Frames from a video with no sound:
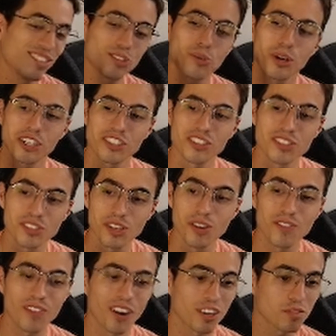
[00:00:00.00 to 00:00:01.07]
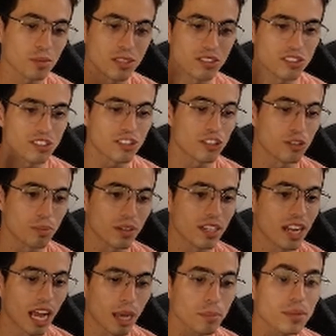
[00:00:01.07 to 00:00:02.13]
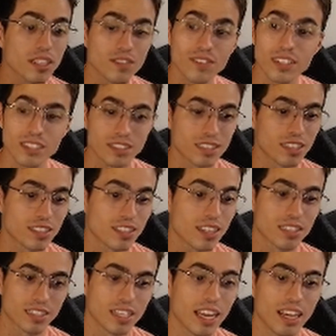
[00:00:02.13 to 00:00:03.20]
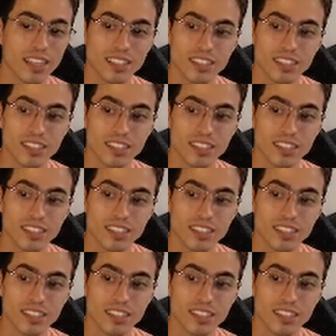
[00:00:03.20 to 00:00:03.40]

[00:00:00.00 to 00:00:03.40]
questions so far have been stupid. I'm convinced this doesn't end.